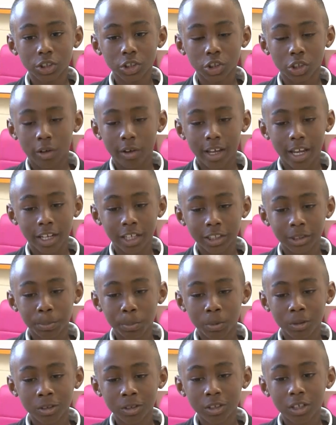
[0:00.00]

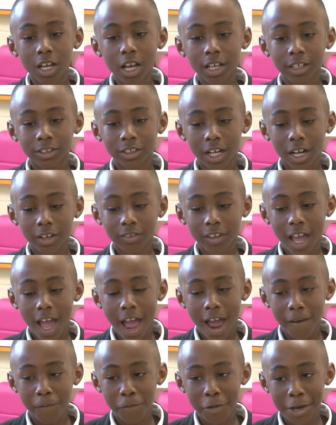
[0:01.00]
Johannesburg, South
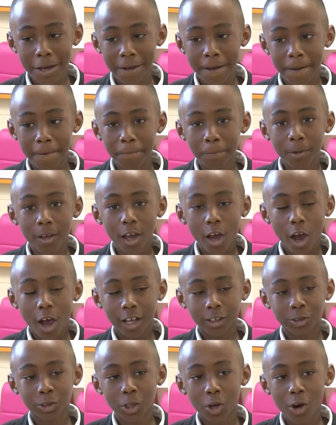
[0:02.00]
Africa.
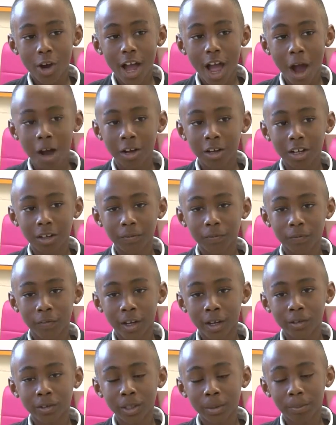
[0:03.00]
I saw how
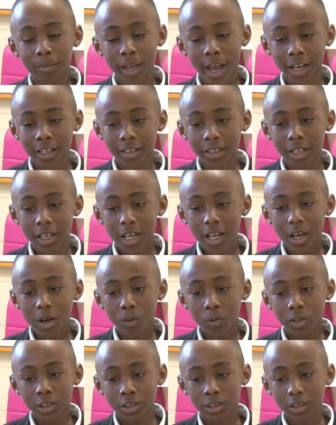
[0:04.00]
unfairly black
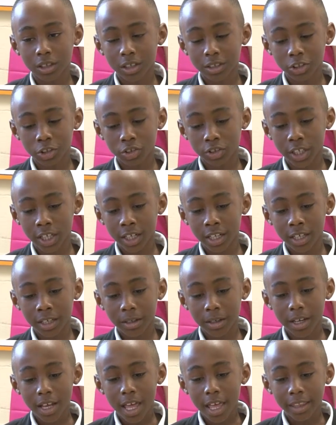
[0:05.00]
was
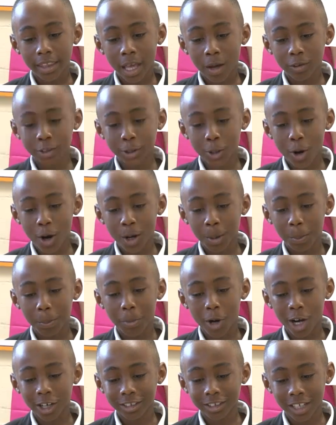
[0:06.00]
treated. That was called
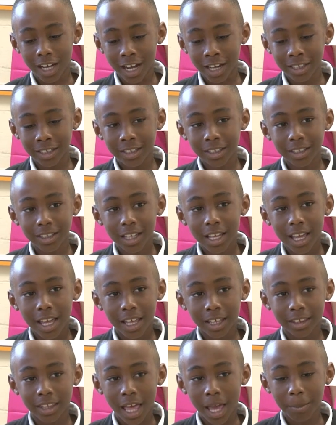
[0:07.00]
apartheid,
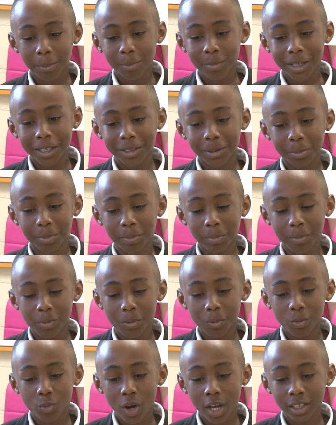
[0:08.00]
and that means
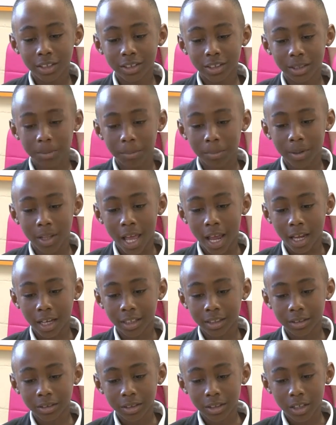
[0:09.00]
whites and
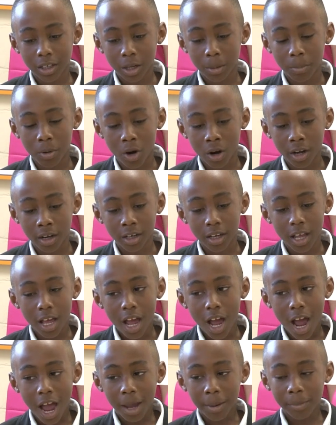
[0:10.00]
blacks apart.
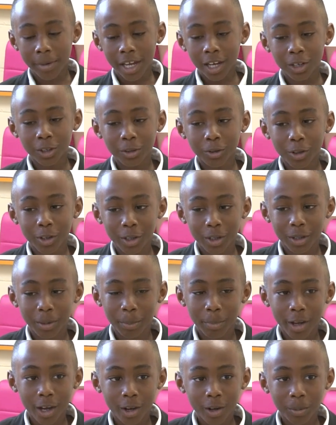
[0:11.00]
I made a
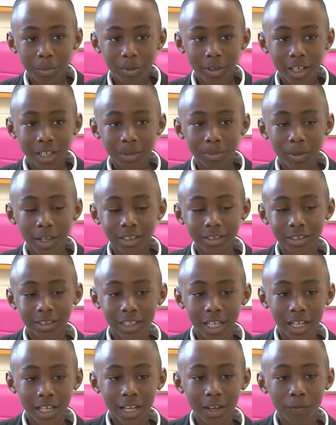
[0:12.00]
better place by
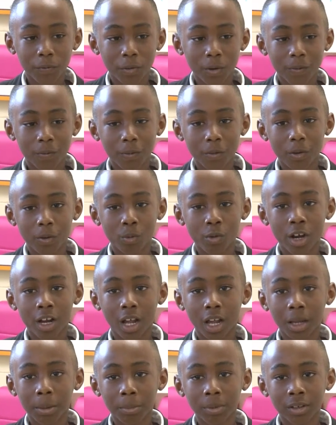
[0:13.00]
standing for, for what
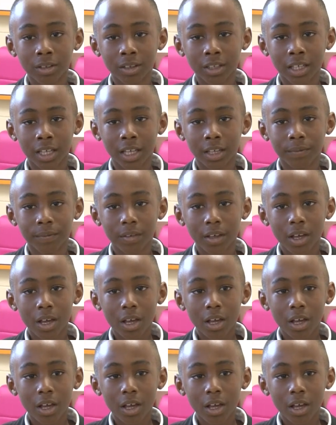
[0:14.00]
I believe,